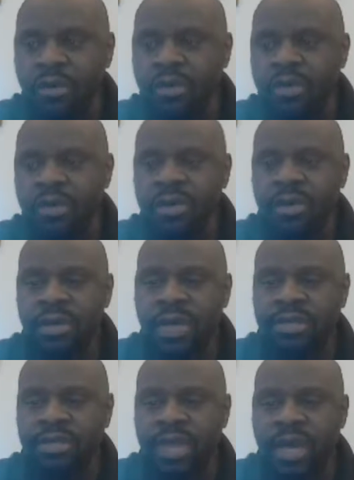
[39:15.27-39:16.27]
So
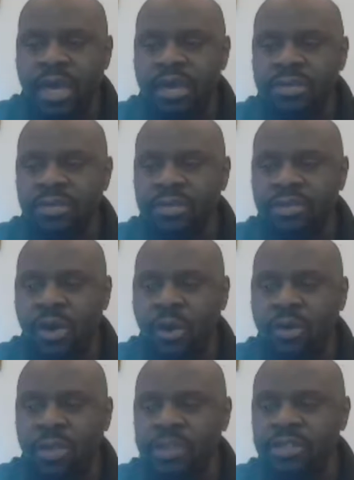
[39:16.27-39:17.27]
it says,
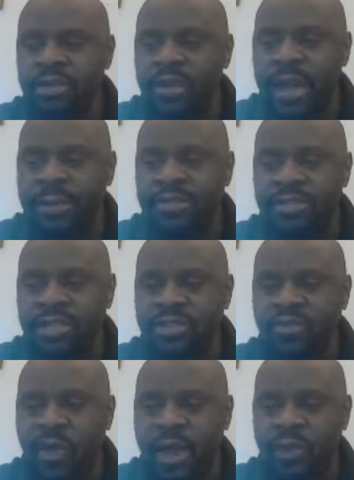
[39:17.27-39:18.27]
so let's see what
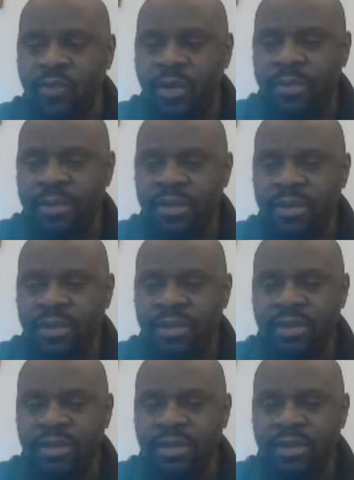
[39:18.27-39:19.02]
happened to this white woman.